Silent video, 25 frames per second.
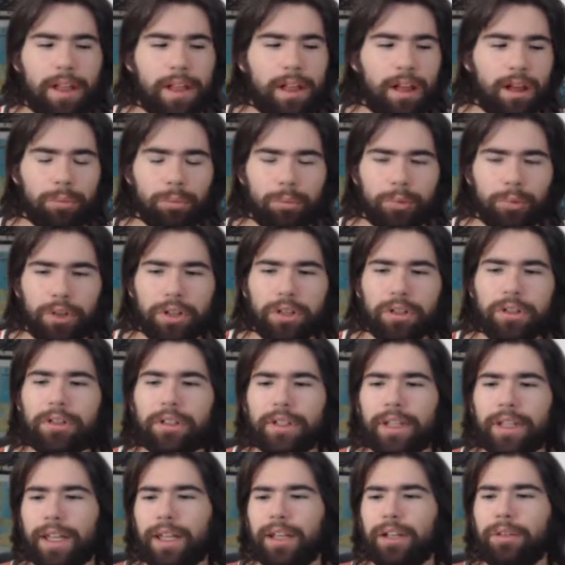Umbrella
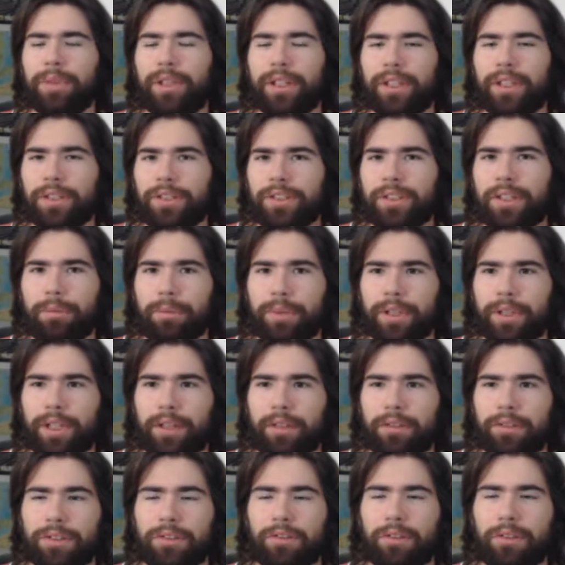Academy is coming
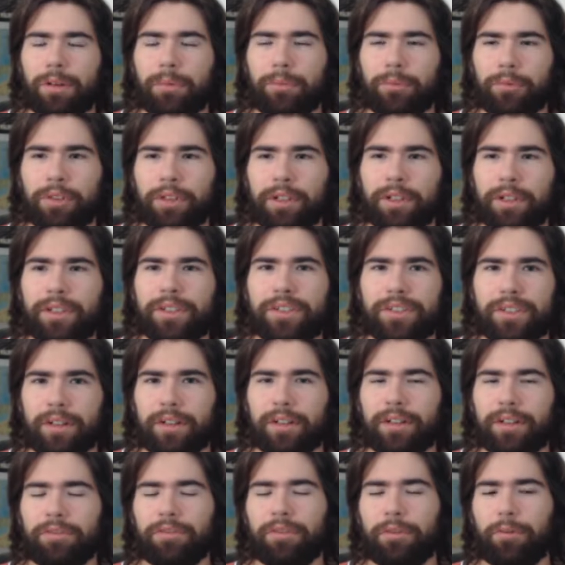out, so I'm really
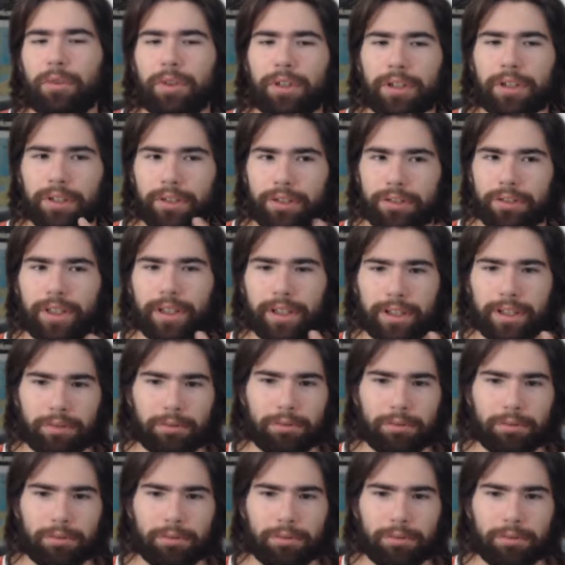deciding if I want to do that.